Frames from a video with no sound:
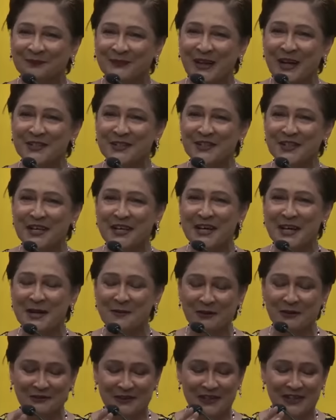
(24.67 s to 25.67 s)
That's the
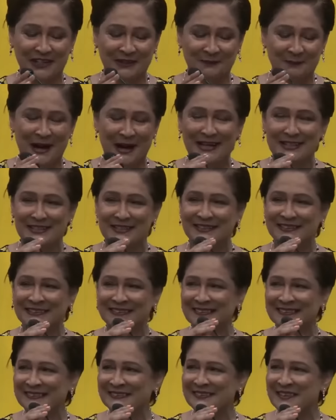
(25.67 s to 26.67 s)
name of the band
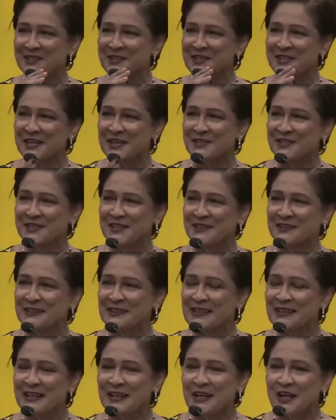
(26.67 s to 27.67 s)
that sings it.
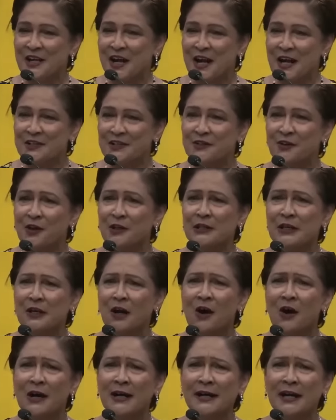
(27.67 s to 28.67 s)
I thought
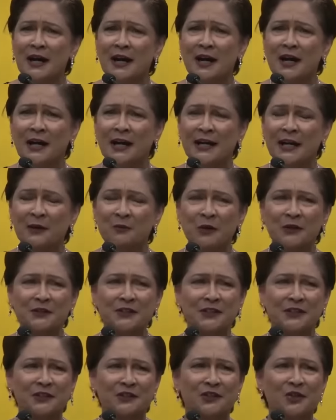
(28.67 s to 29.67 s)
long and hard. I
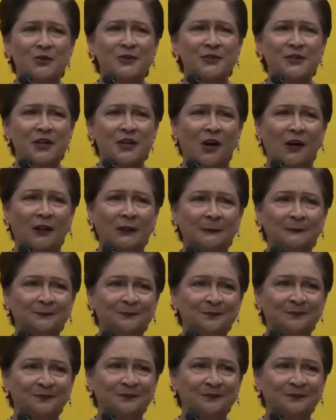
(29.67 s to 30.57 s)
wanted a new song